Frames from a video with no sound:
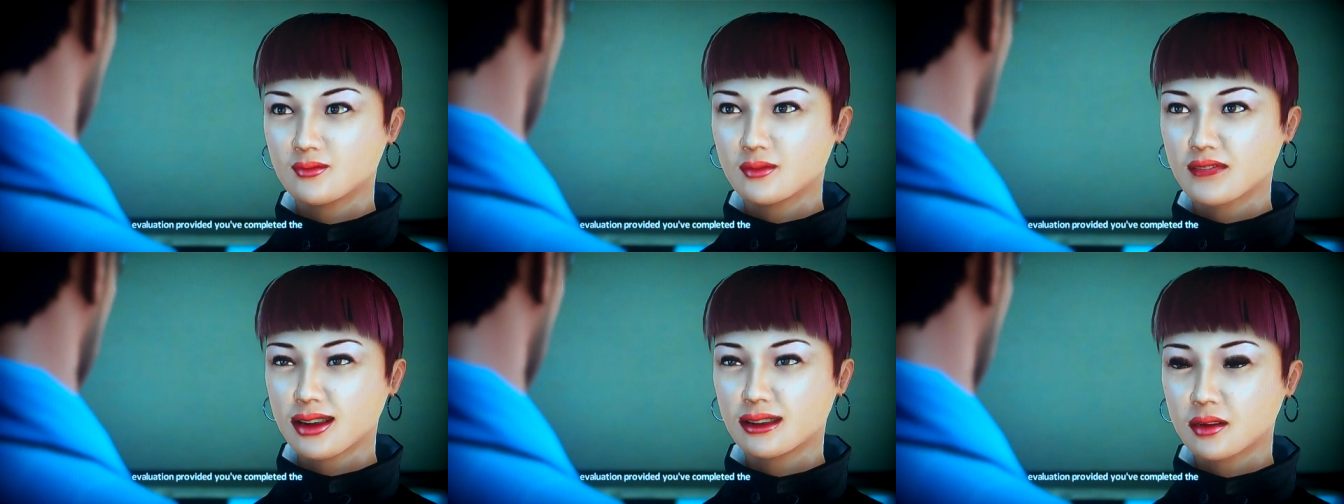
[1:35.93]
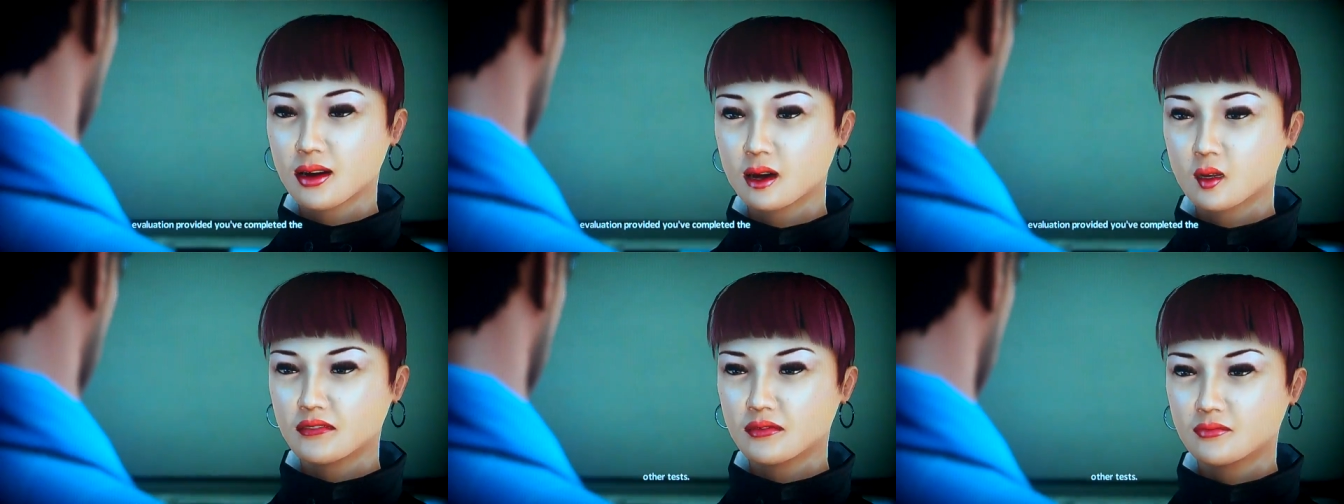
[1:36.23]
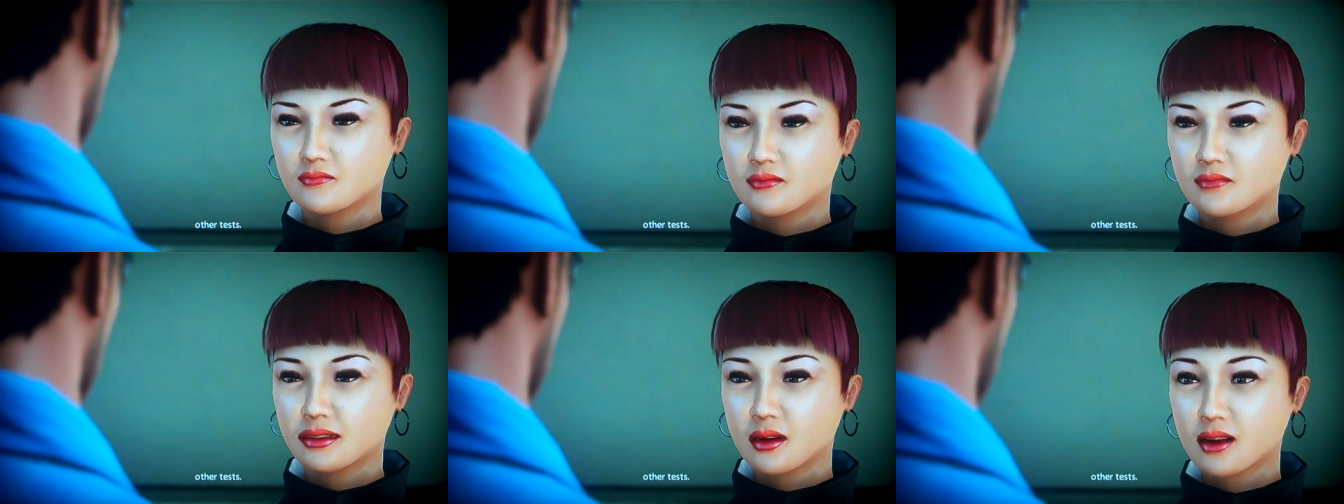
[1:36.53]
provided you've
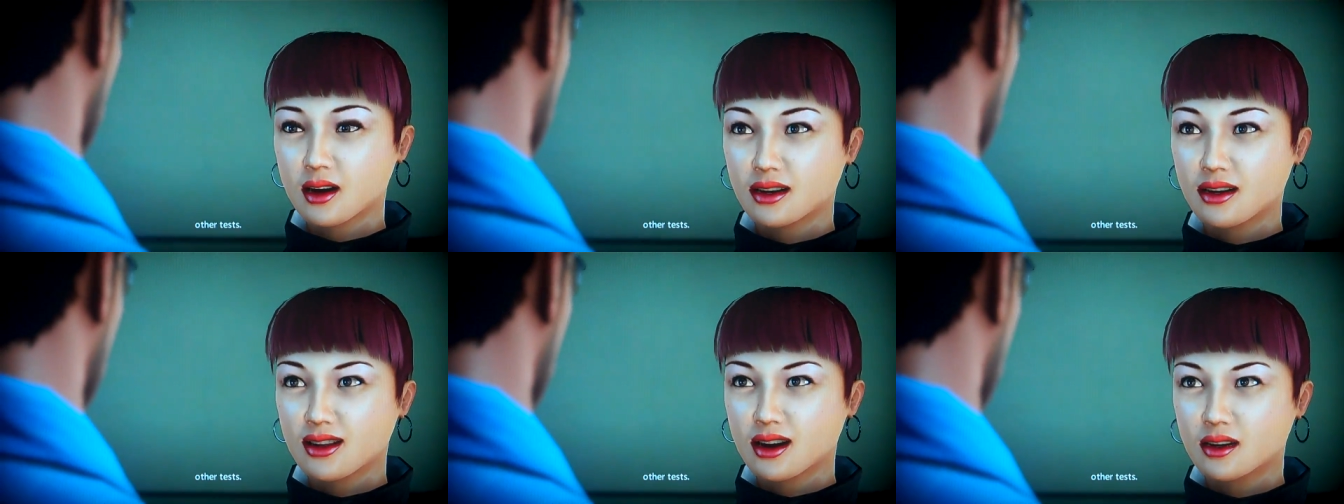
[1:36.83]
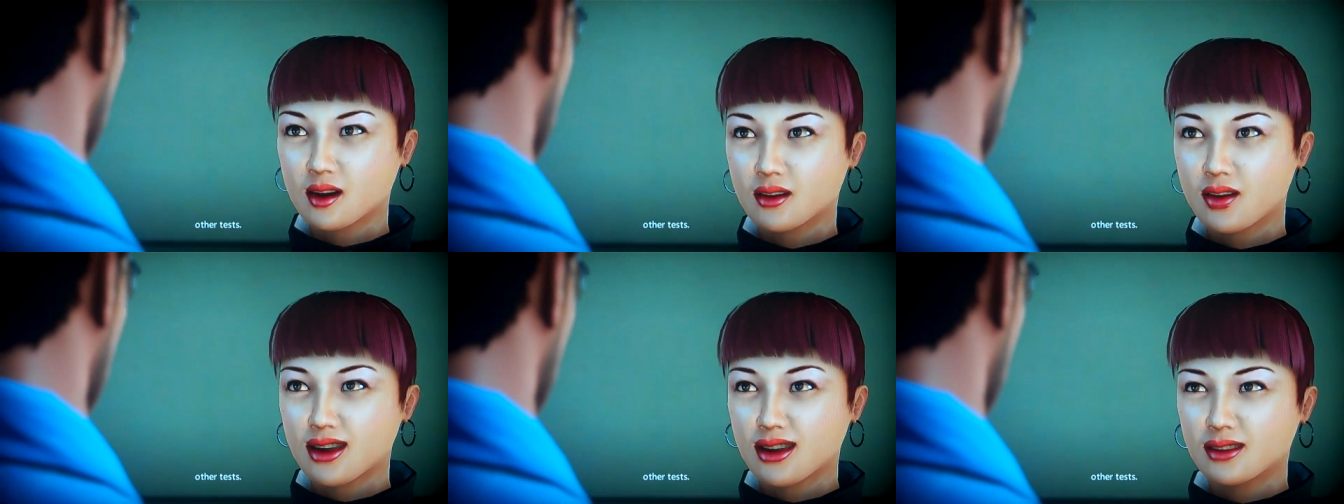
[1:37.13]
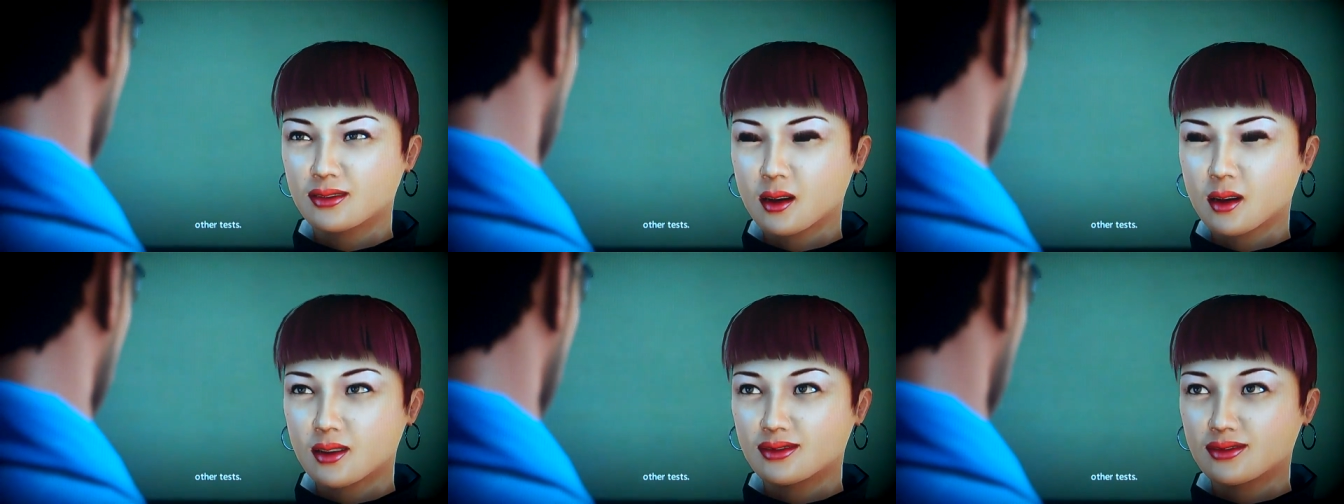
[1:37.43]
completed the other
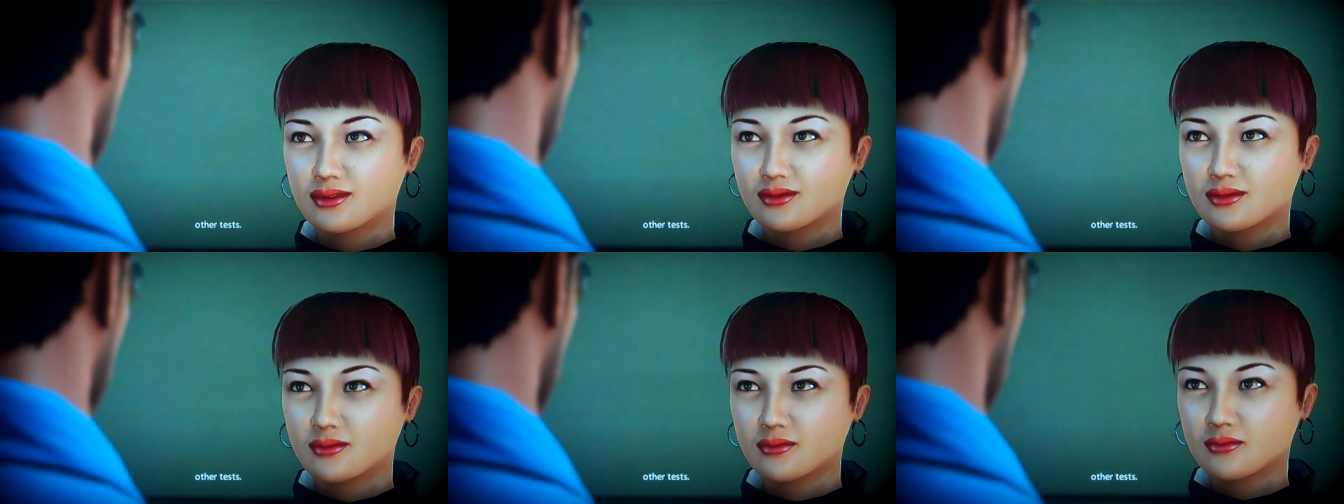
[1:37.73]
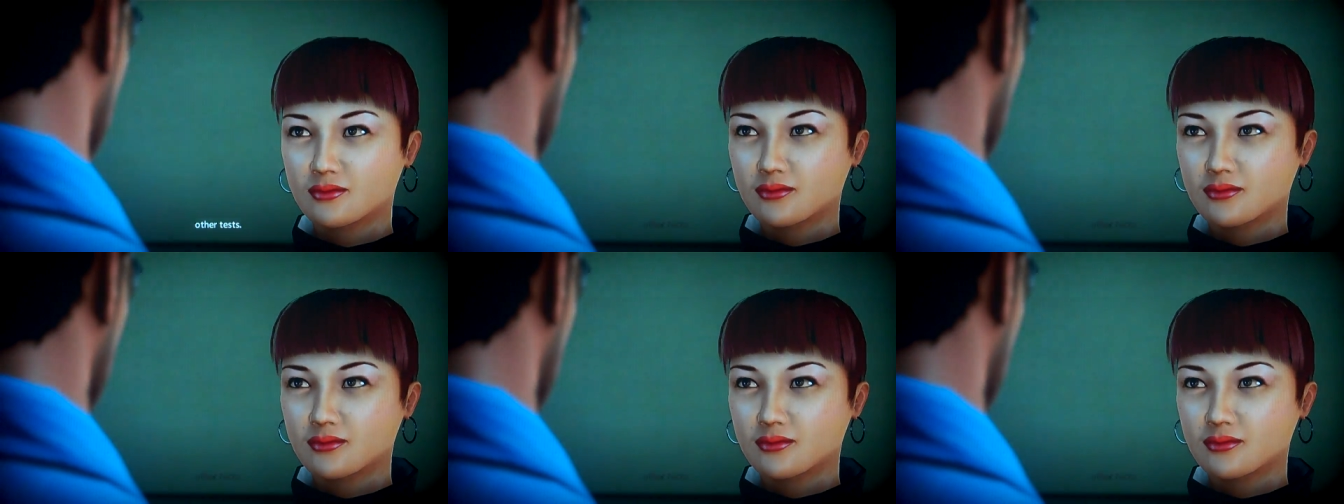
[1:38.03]
tests.